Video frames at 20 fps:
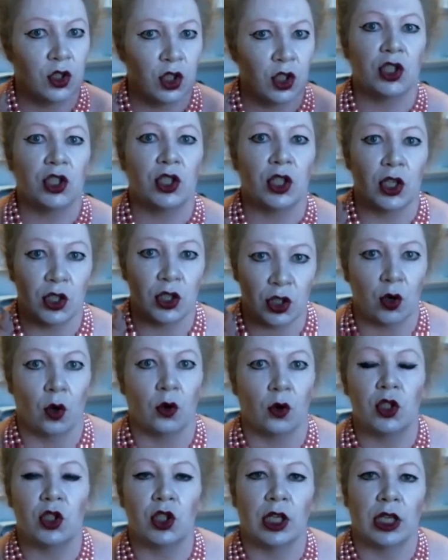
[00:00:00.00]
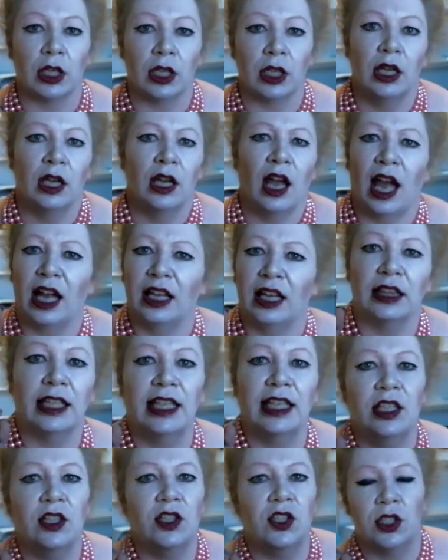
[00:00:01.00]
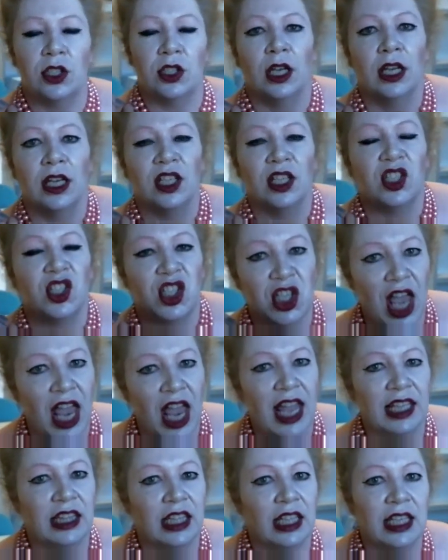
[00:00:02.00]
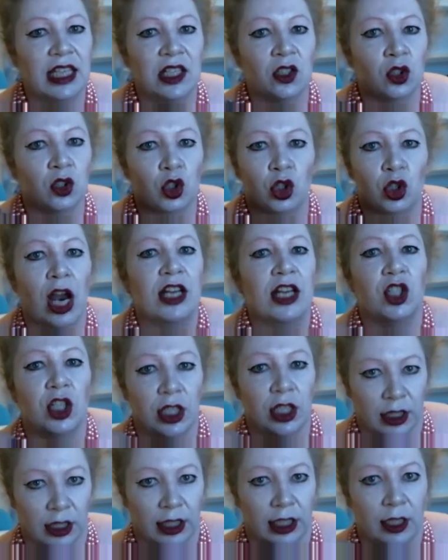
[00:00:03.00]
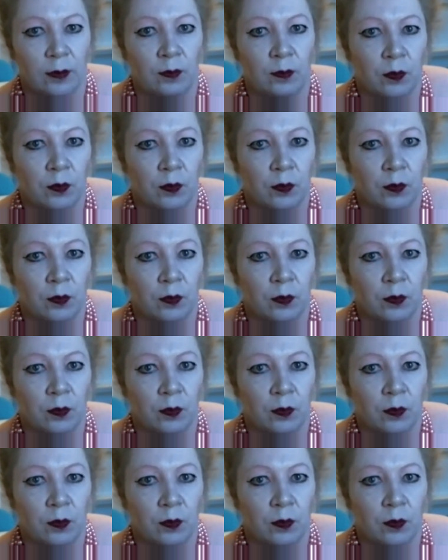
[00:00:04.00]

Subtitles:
Just astonishing. And leads sadly and tragically